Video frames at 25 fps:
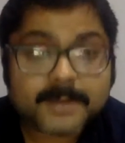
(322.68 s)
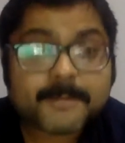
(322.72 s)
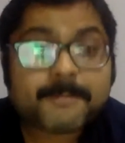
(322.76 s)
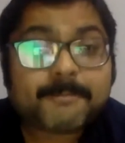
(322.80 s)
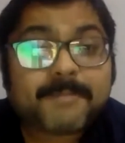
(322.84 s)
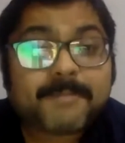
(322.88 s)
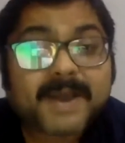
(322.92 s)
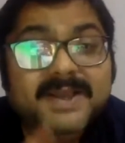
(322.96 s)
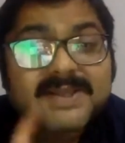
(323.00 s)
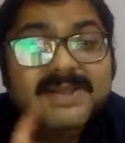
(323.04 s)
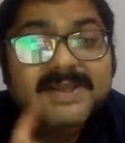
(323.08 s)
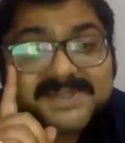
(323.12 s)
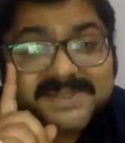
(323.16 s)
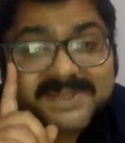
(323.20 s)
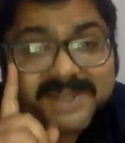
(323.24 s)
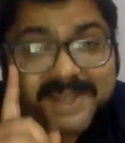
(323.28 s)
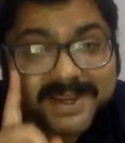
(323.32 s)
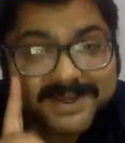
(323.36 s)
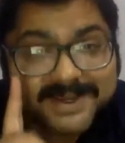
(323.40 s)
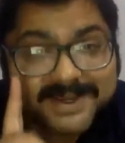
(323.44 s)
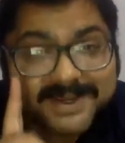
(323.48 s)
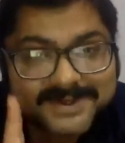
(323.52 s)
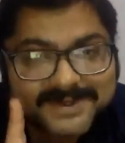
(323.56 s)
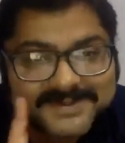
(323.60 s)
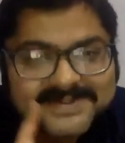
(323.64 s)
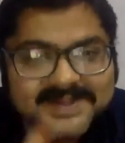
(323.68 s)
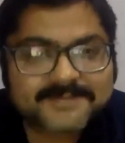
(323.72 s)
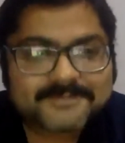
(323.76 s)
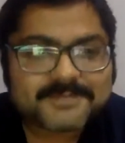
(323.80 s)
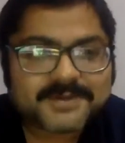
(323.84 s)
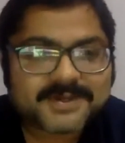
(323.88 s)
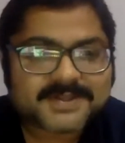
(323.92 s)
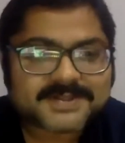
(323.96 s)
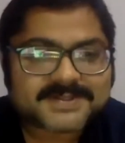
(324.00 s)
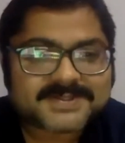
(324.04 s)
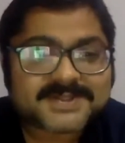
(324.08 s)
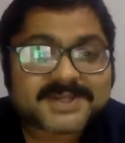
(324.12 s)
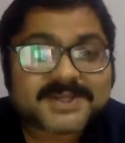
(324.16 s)
by state
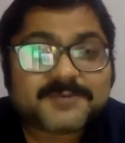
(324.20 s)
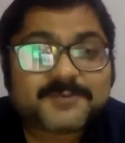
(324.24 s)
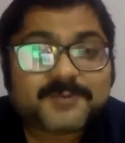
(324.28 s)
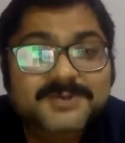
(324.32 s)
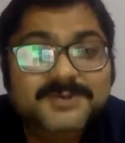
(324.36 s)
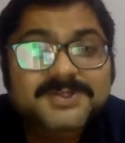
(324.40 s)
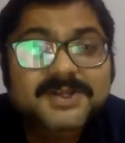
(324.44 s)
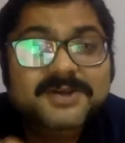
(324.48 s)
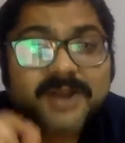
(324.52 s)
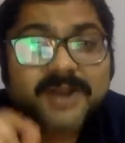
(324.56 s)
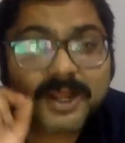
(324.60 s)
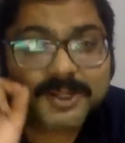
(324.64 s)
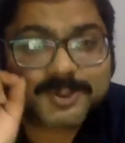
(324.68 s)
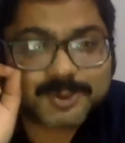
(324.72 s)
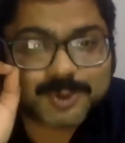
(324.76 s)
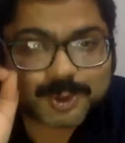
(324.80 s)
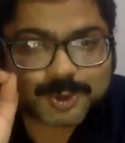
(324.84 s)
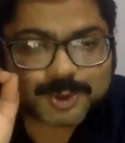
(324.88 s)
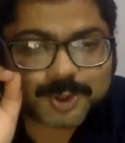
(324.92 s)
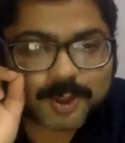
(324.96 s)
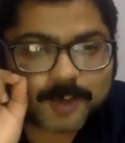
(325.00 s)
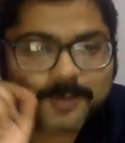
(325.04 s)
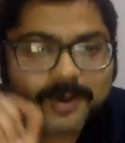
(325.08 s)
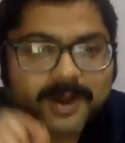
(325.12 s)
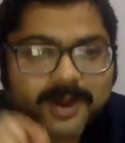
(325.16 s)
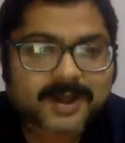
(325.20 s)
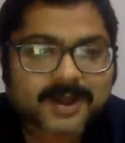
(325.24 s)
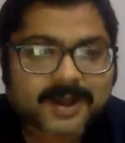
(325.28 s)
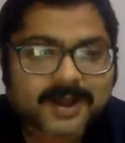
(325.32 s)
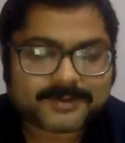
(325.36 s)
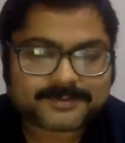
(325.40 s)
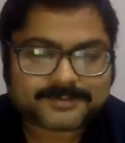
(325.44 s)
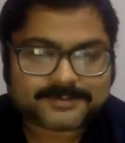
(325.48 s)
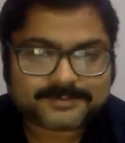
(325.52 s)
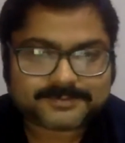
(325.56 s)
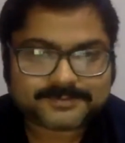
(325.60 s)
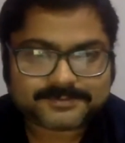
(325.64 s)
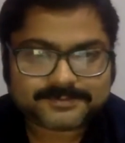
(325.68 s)
assemblies it was a rajya sabha
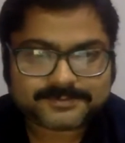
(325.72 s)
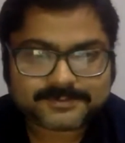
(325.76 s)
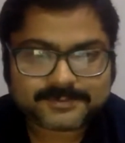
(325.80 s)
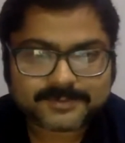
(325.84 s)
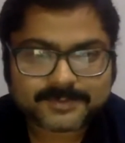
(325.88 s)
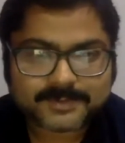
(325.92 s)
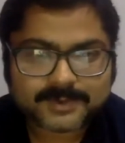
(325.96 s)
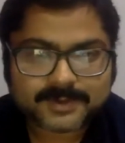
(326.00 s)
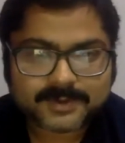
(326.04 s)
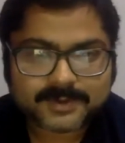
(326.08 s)
yeah.